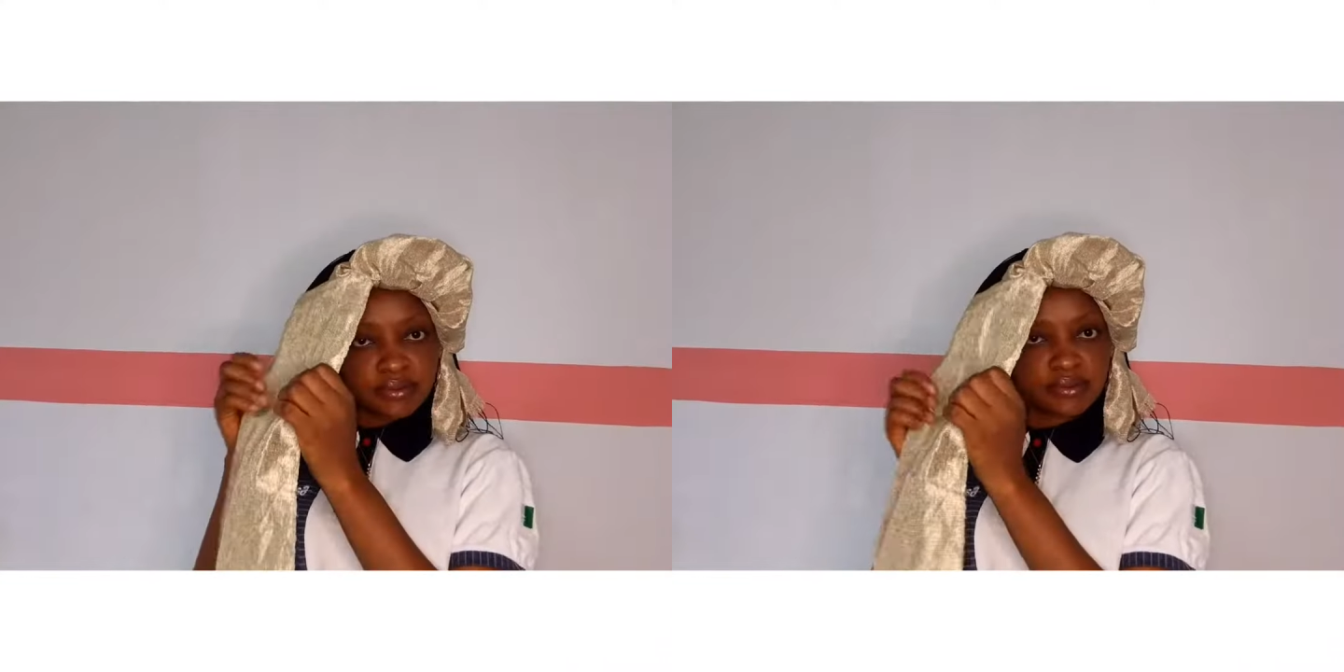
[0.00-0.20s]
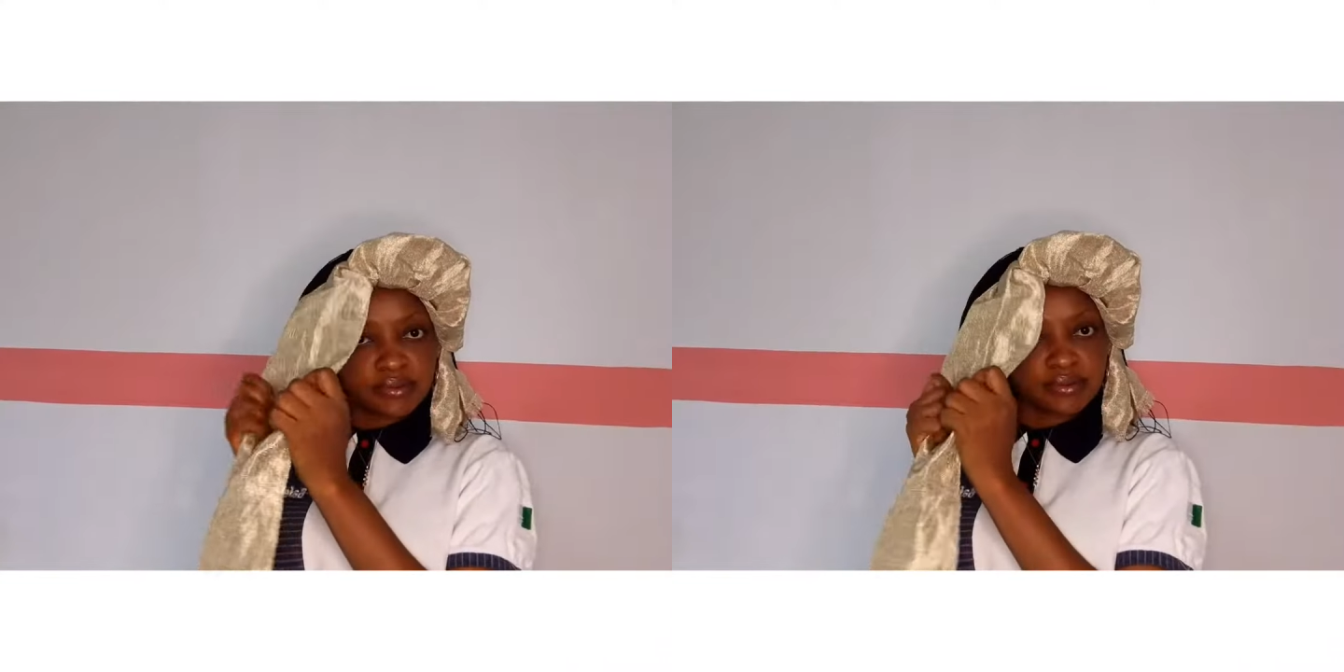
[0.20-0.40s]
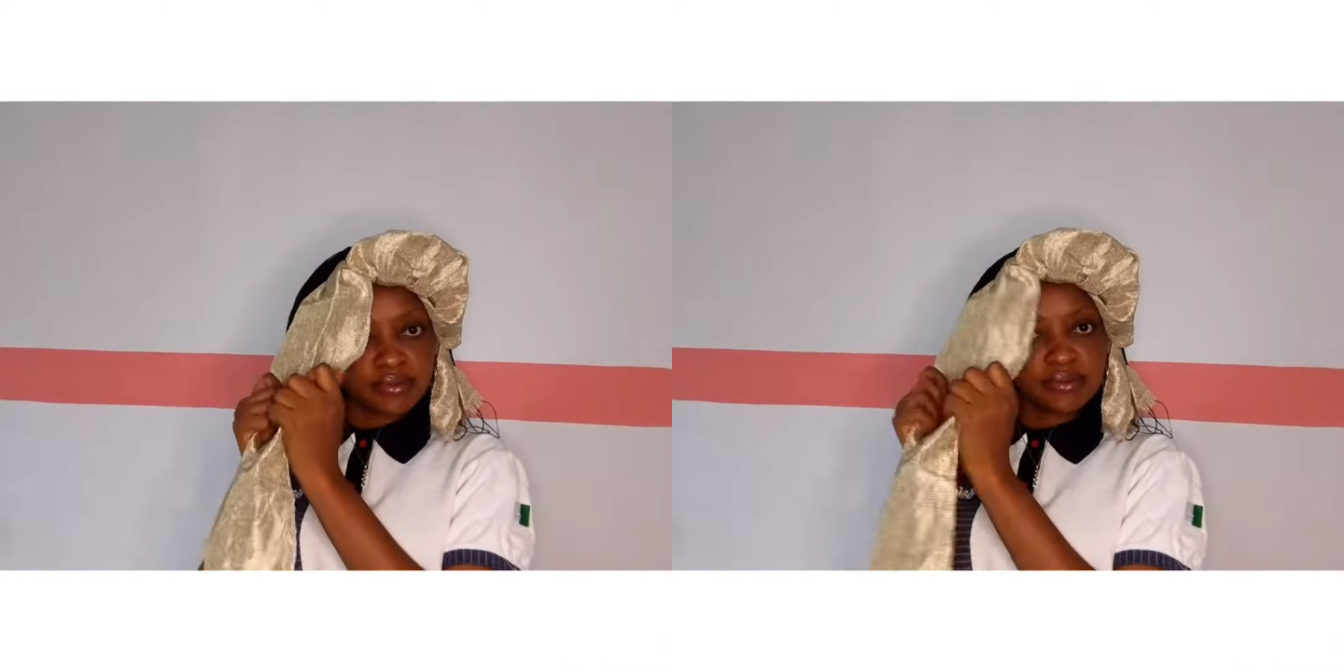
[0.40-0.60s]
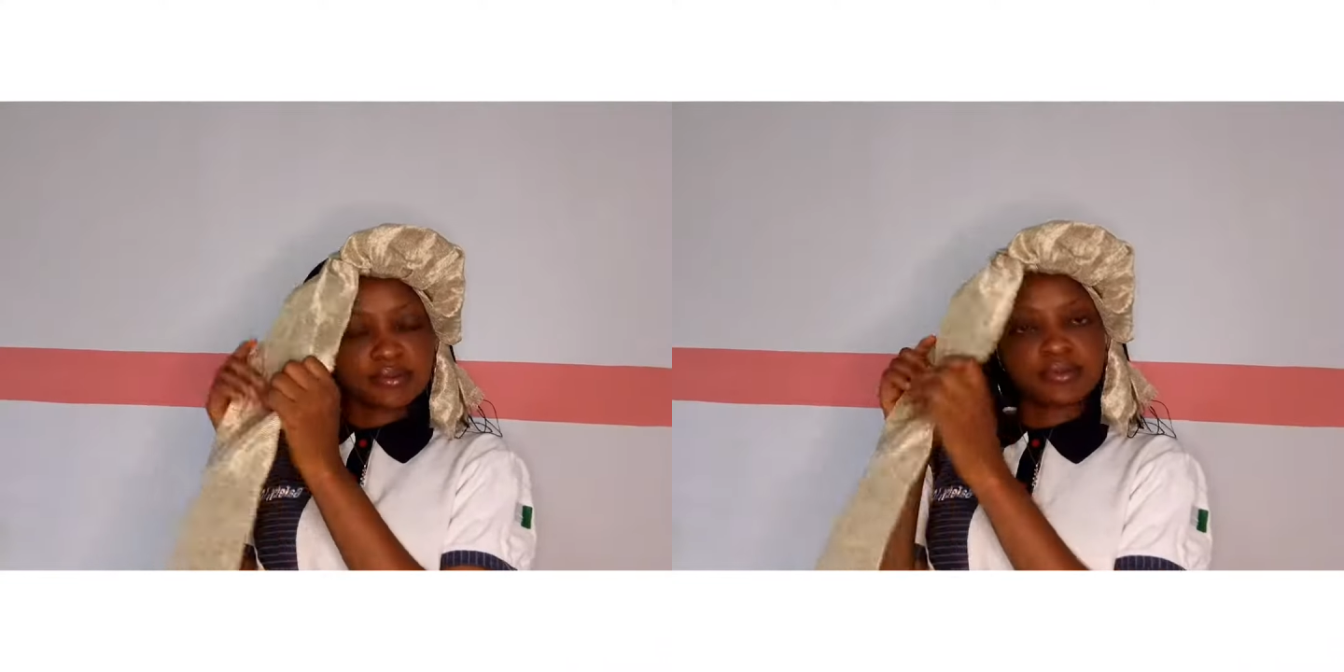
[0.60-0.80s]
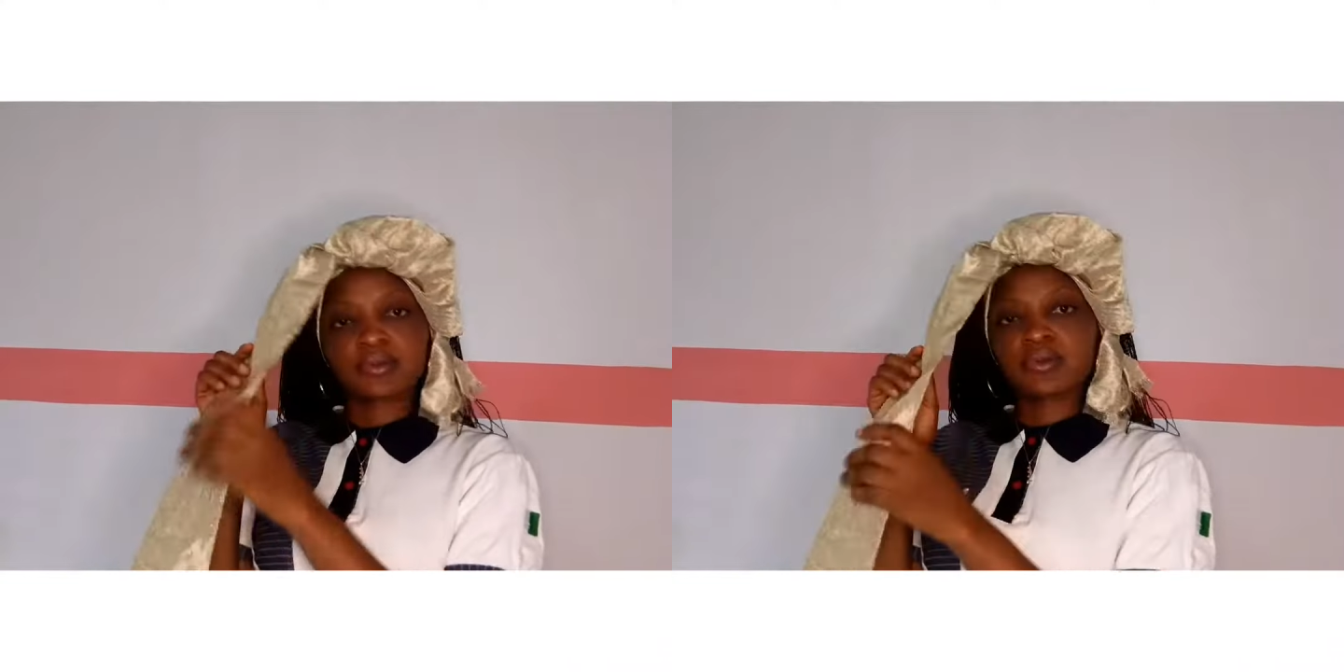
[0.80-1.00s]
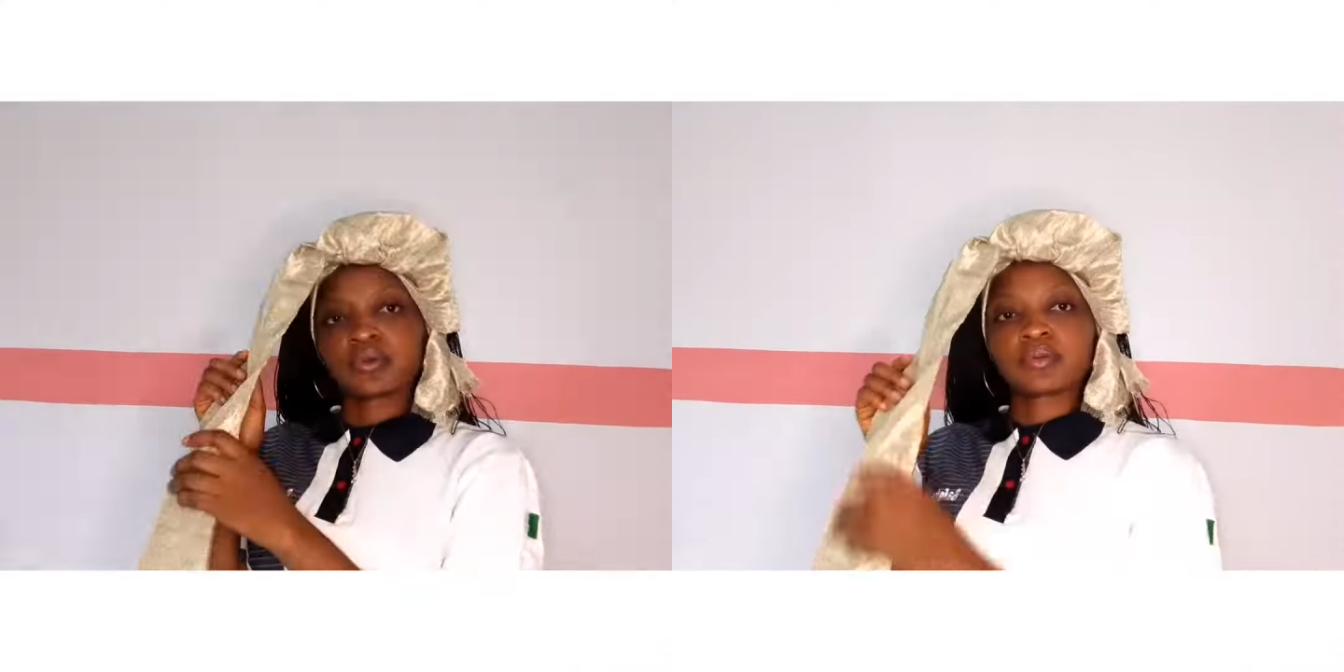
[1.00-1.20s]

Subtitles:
and repeat the